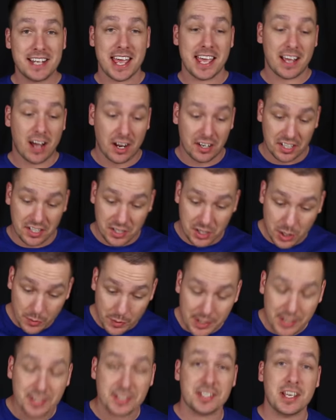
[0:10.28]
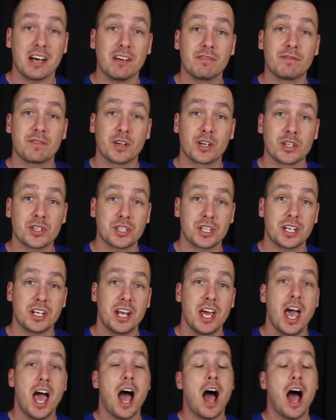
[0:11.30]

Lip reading: take on a do-it-yourself version